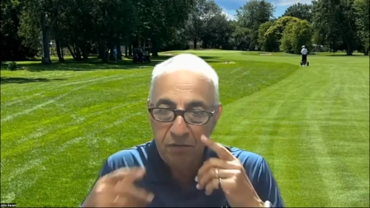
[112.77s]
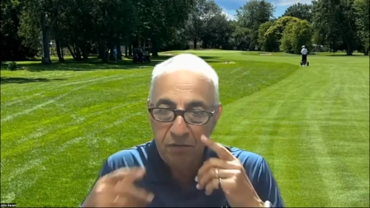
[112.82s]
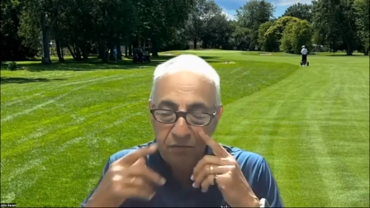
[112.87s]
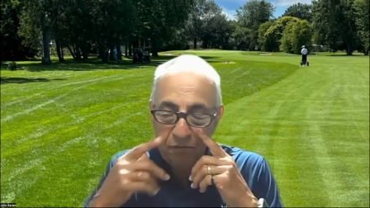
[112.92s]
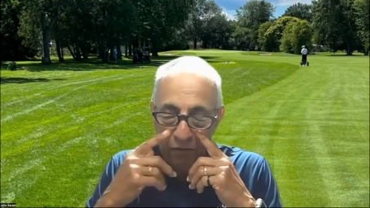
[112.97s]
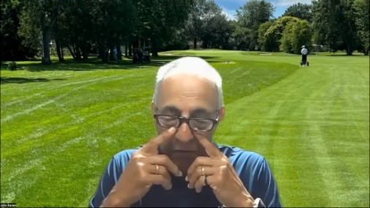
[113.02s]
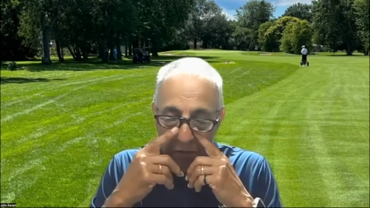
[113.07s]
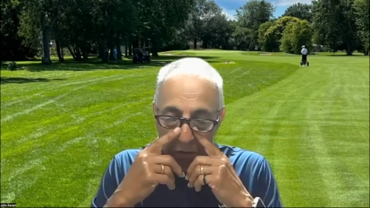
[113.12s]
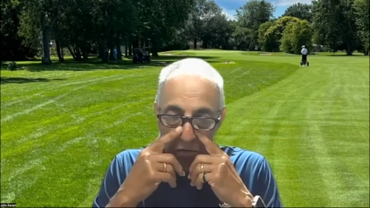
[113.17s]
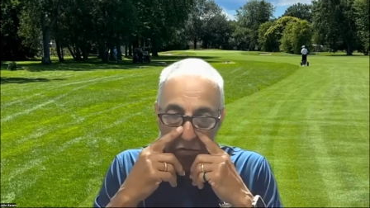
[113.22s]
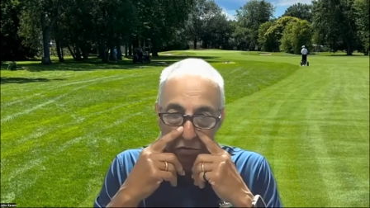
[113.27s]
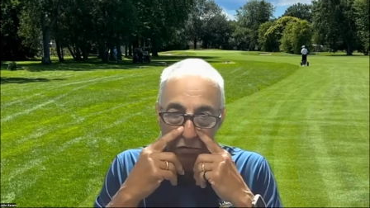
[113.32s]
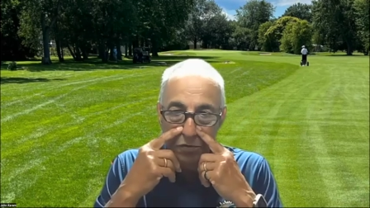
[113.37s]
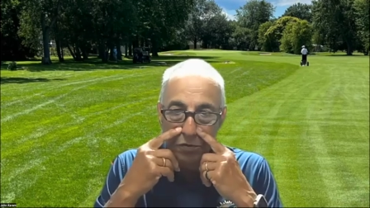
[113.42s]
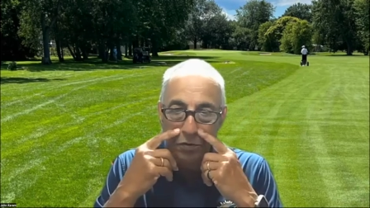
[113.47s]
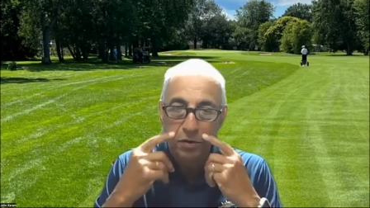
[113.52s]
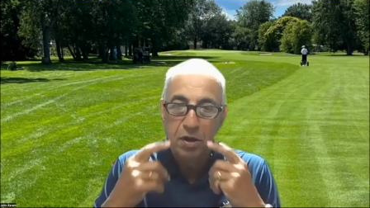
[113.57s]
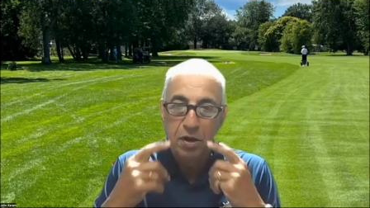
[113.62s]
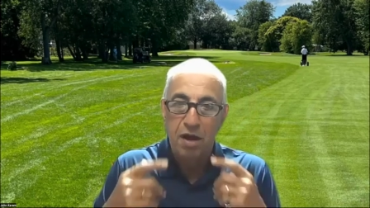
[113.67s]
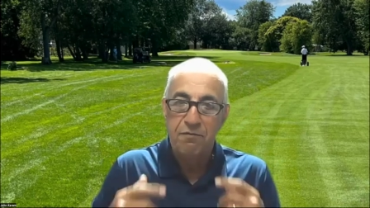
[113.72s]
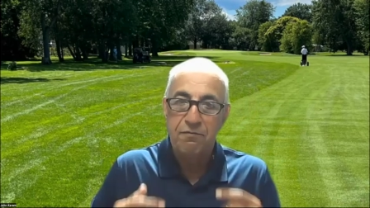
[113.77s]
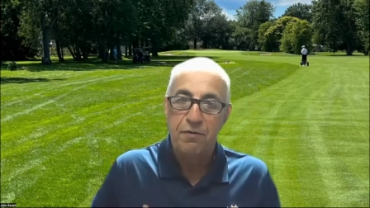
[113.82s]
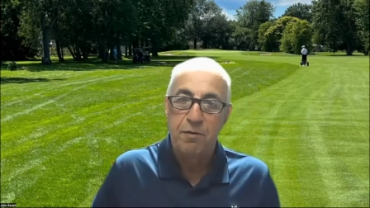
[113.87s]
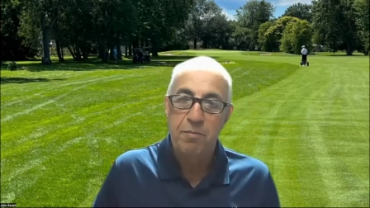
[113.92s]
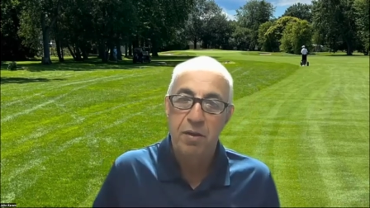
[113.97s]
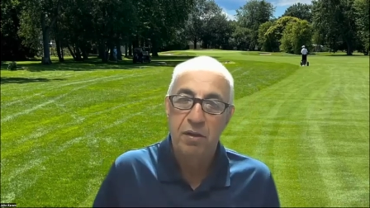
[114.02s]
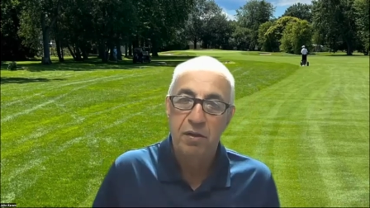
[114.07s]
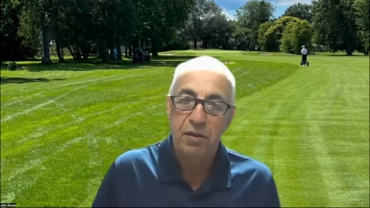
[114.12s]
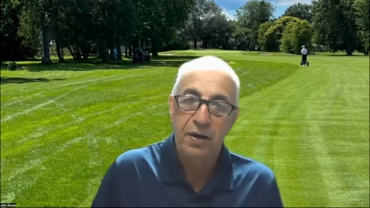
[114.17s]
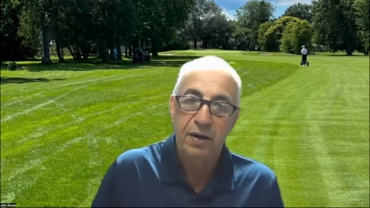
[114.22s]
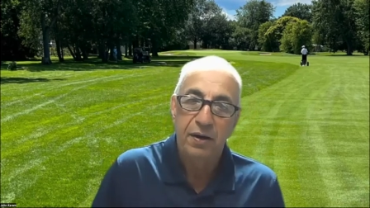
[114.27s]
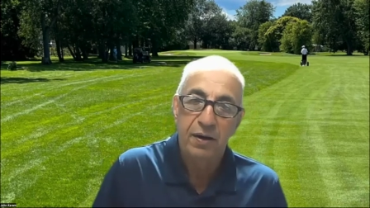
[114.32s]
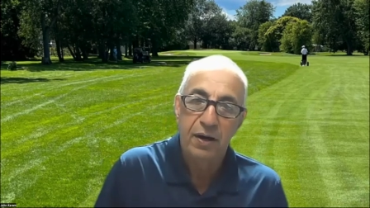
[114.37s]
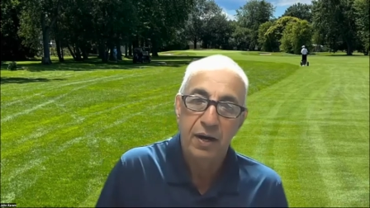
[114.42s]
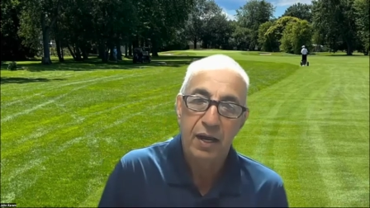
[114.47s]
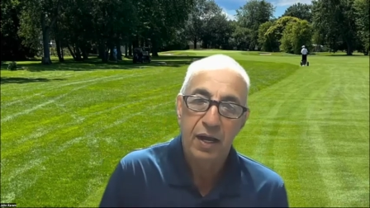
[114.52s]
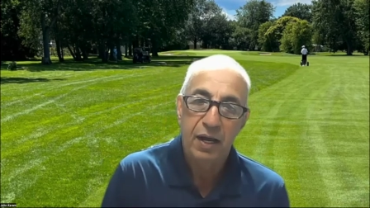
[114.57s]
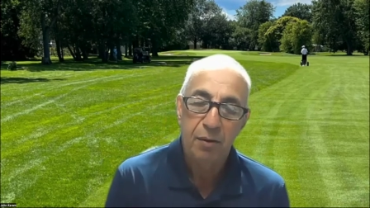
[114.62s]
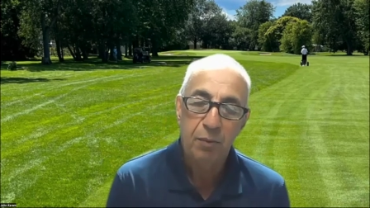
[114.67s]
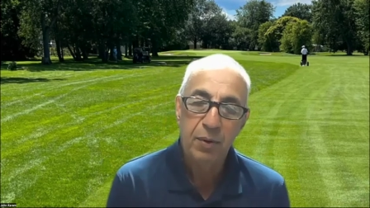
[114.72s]
for those of you who are not familiar,
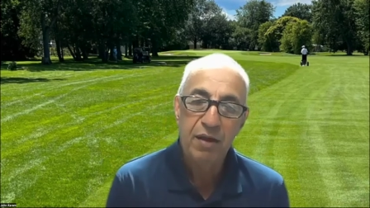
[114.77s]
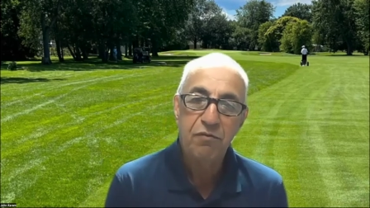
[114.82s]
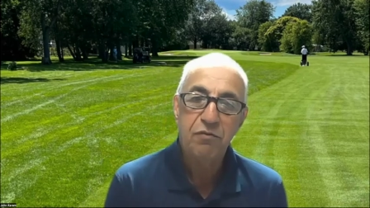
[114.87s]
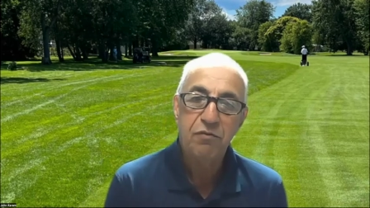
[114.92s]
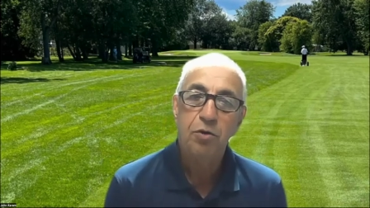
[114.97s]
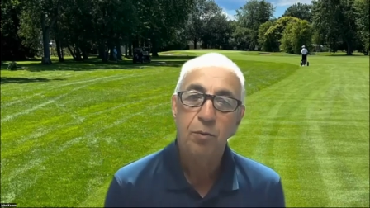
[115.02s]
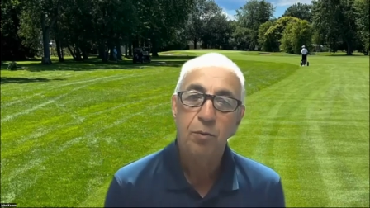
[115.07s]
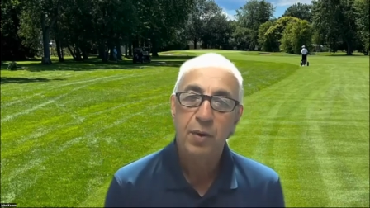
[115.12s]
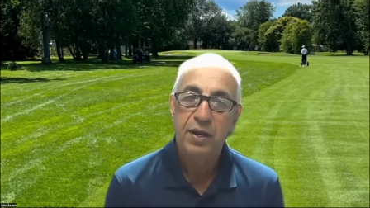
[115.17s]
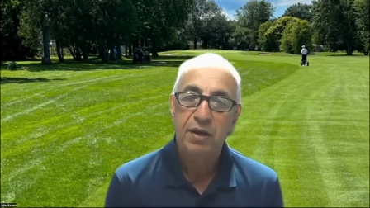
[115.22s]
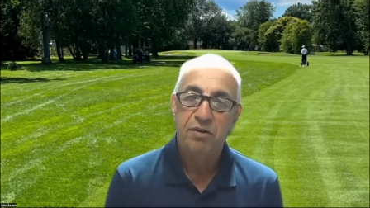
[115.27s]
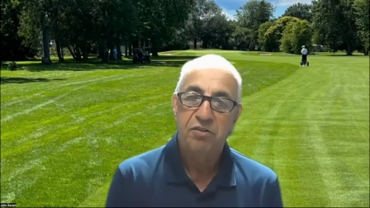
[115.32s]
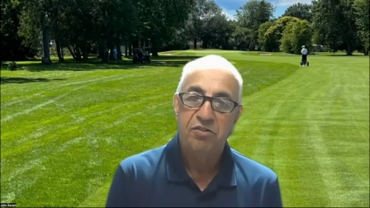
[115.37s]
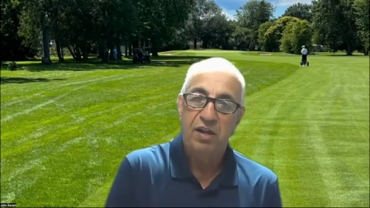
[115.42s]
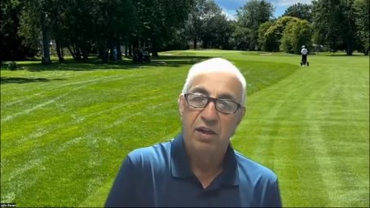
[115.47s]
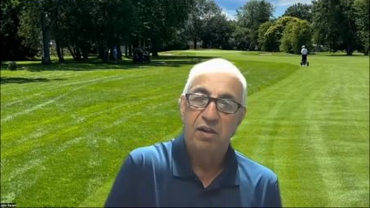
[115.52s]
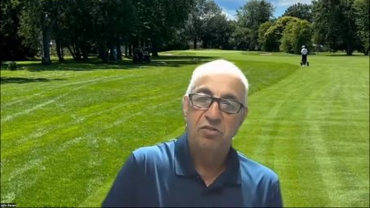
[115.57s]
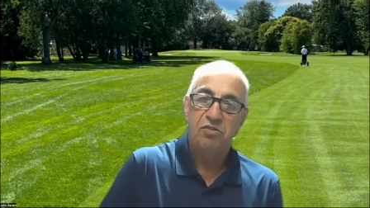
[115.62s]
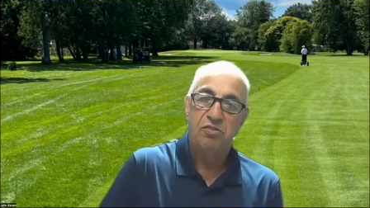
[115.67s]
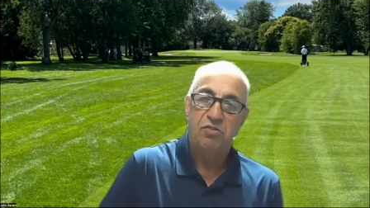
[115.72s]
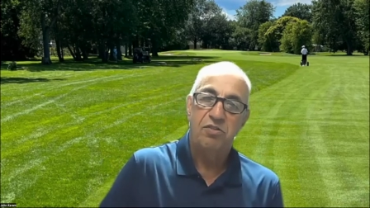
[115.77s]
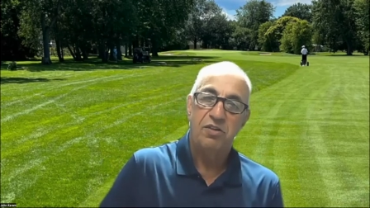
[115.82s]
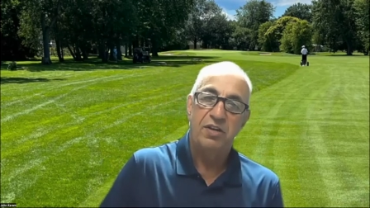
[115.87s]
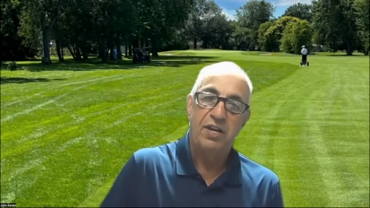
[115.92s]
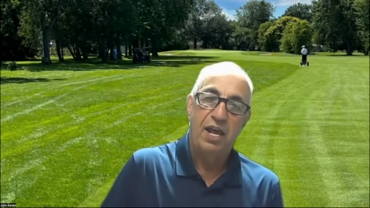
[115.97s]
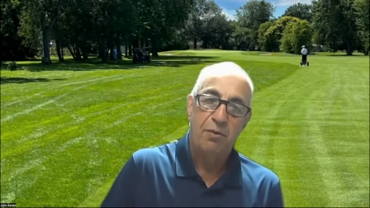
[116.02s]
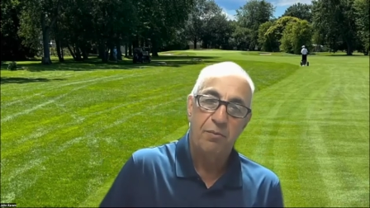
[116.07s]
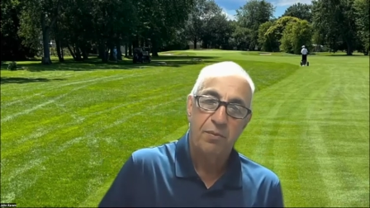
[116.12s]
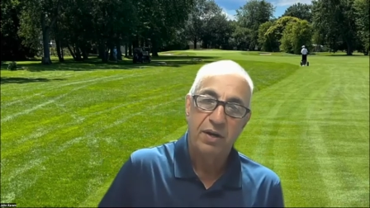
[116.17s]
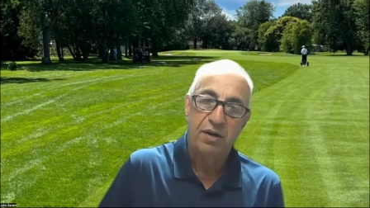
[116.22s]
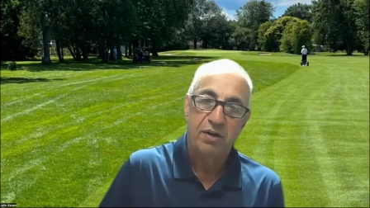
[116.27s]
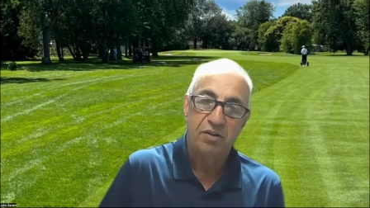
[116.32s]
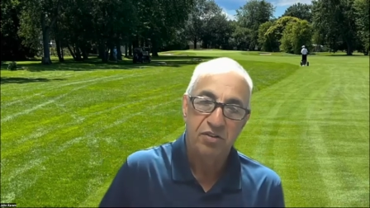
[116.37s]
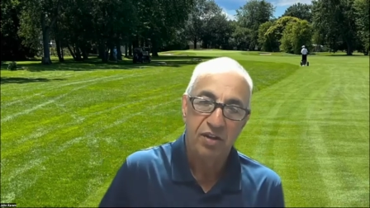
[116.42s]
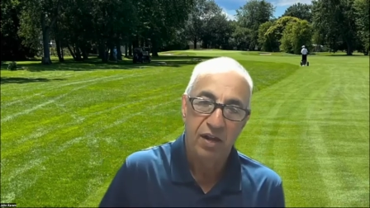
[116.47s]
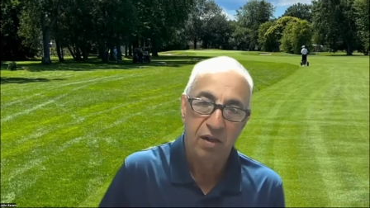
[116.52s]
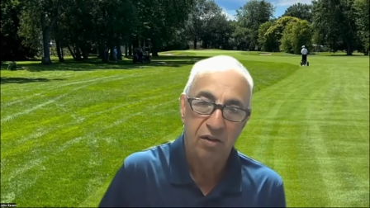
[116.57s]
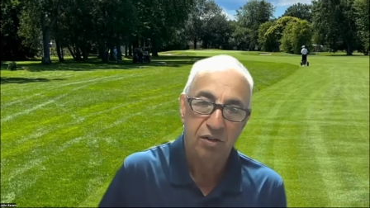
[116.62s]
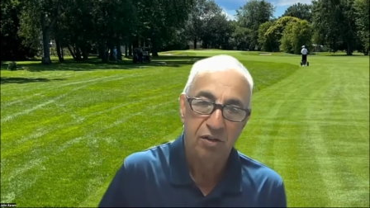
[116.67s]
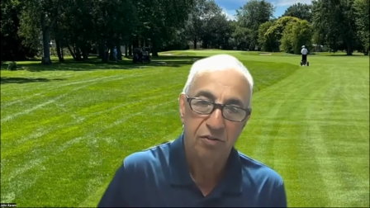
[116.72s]
uh, we have two ringer challenges: the net ringer
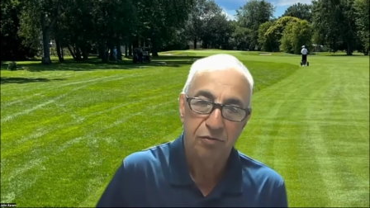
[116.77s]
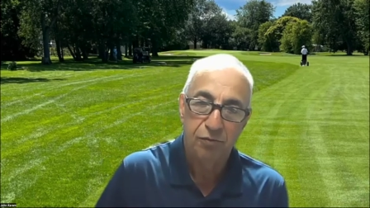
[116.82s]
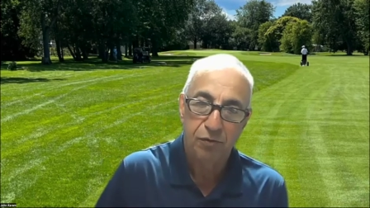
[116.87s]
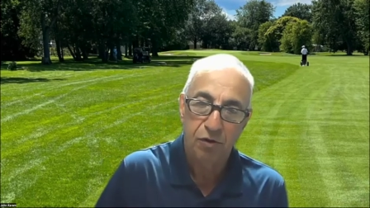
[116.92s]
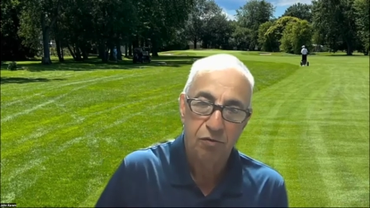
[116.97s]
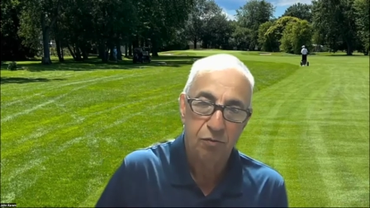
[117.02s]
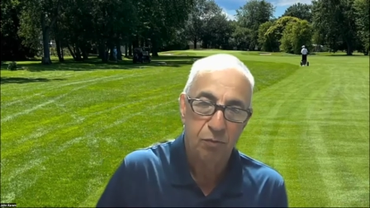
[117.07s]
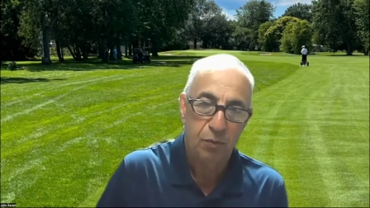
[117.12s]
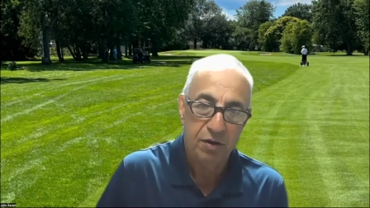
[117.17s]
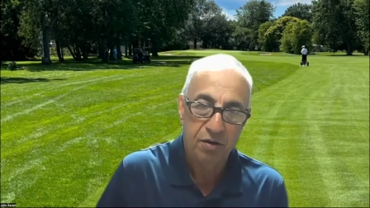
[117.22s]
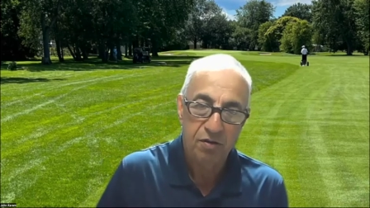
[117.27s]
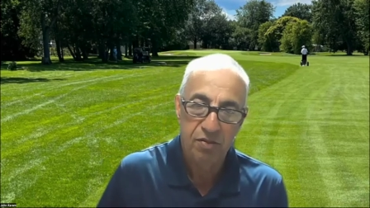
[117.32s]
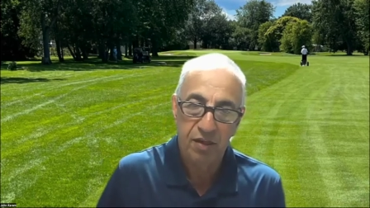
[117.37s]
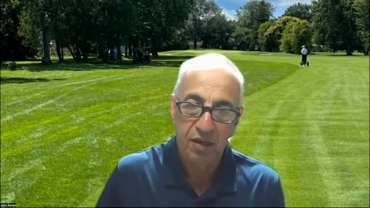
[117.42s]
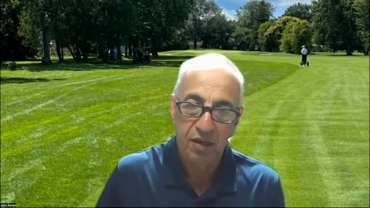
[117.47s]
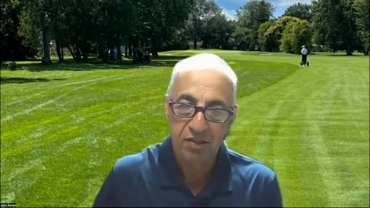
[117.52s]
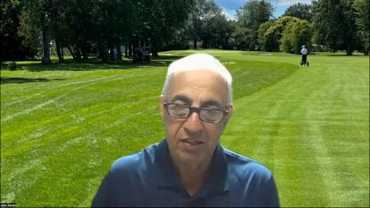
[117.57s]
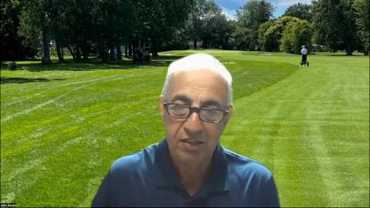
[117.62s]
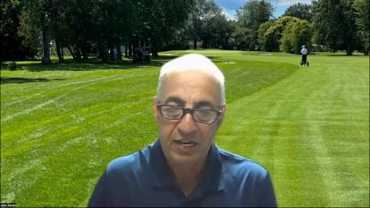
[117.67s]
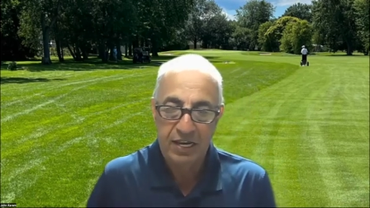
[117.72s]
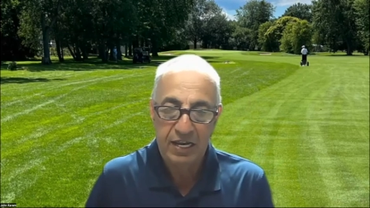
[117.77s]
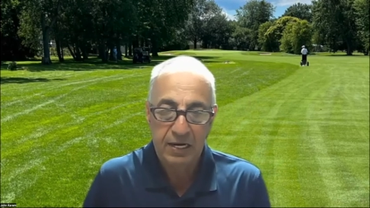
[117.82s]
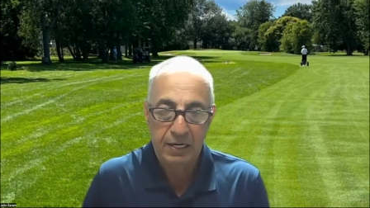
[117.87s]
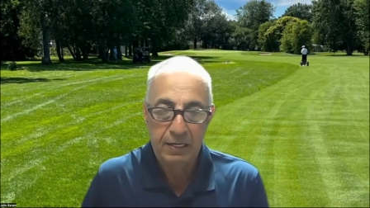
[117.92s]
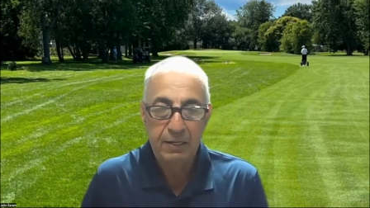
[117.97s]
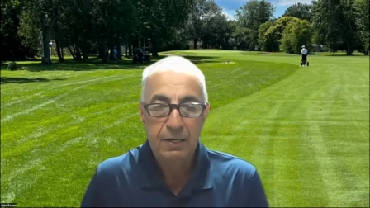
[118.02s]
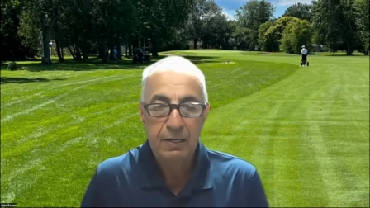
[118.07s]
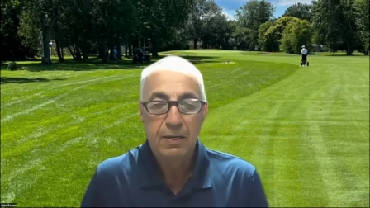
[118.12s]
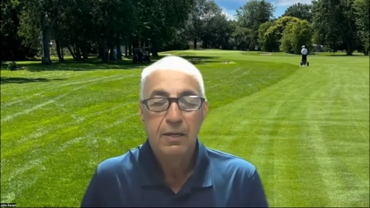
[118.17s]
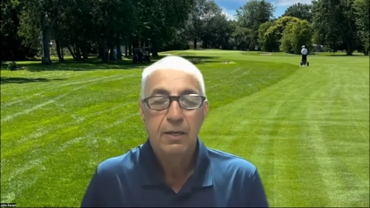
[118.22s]
challenge, first one to sixteen,